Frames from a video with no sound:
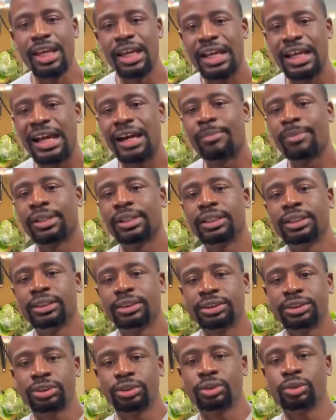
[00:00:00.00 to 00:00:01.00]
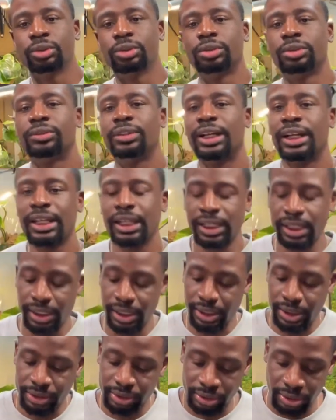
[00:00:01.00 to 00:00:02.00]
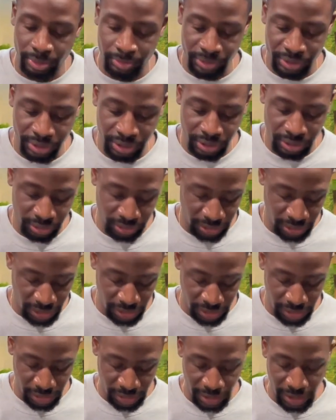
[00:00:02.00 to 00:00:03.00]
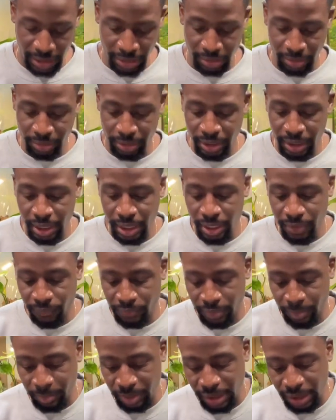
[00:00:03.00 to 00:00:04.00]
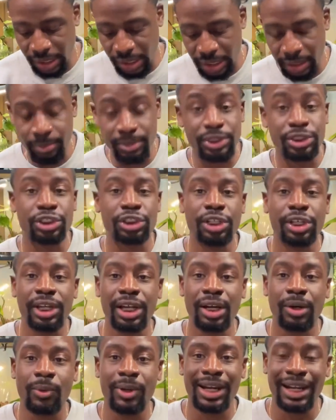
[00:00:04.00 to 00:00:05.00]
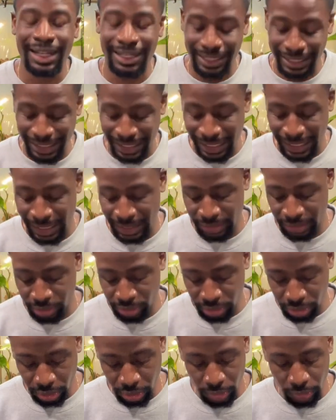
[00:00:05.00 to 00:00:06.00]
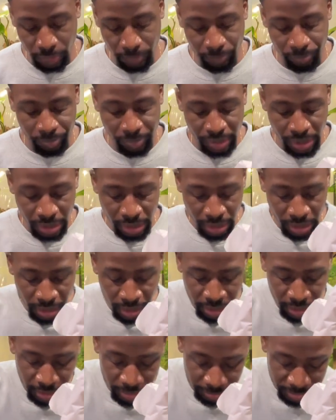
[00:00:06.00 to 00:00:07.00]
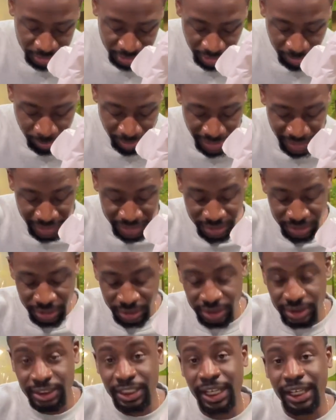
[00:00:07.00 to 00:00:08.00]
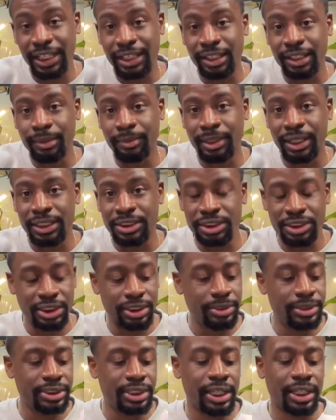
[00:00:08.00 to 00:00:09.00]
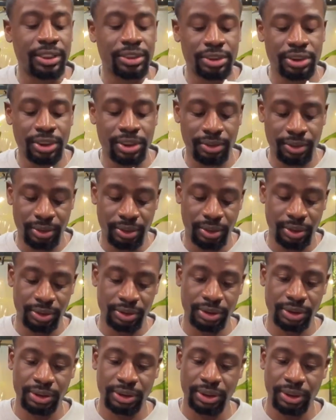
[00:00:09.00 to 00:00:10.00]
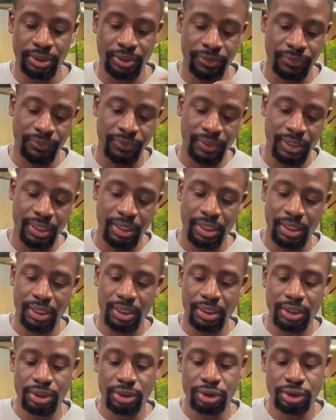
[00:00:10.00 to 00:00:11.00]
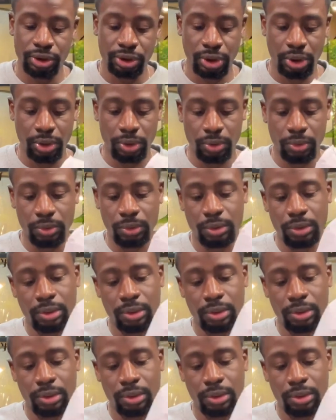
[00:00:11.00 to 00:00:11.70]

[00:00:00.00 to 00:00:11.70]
got a little stool right here, so I'm gonna just take it out from here, and I'm gonna show y'all what I got. So she packaged this thing up like she was Eka Jenner herself. So